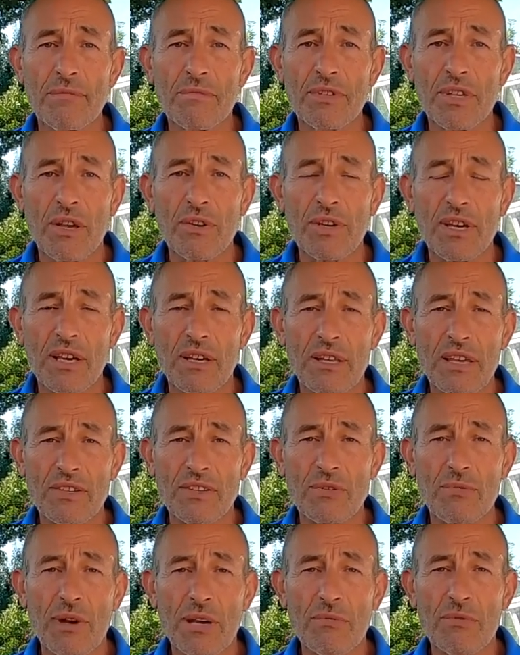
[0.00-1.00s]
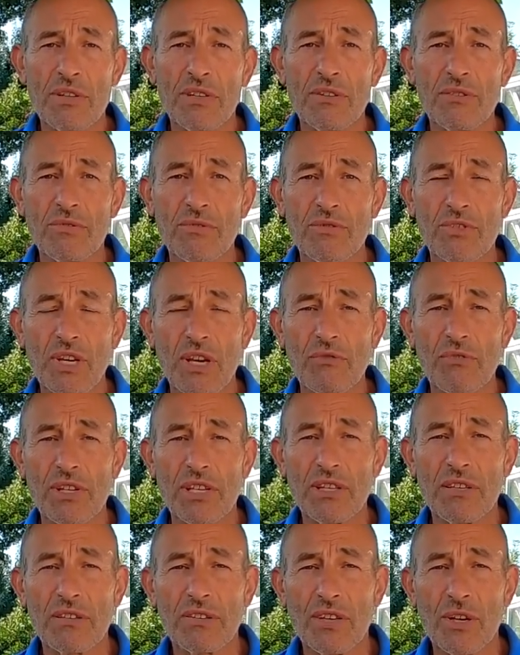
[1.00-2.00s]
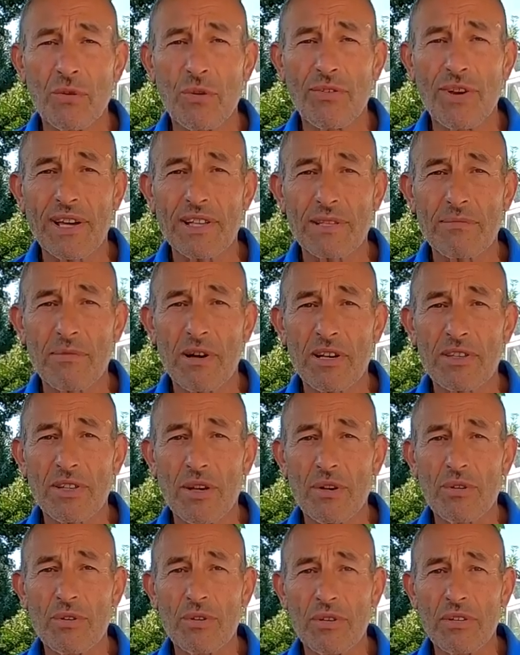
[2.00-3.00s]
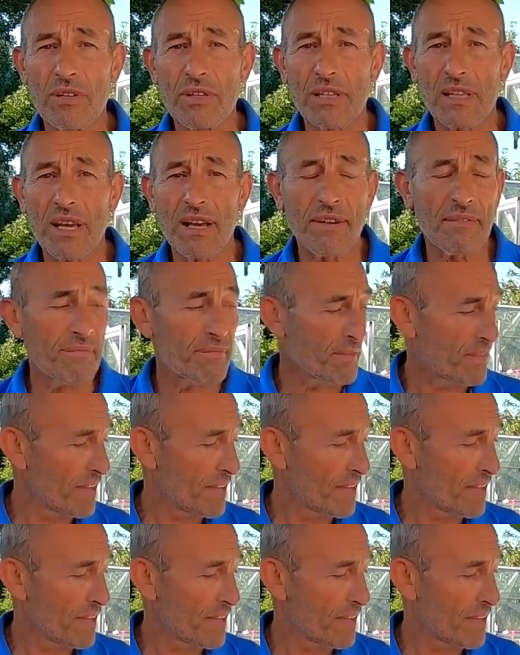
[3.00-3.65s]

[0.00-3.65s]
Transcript: So yeah, that's the way we generally deal with our tomato glut.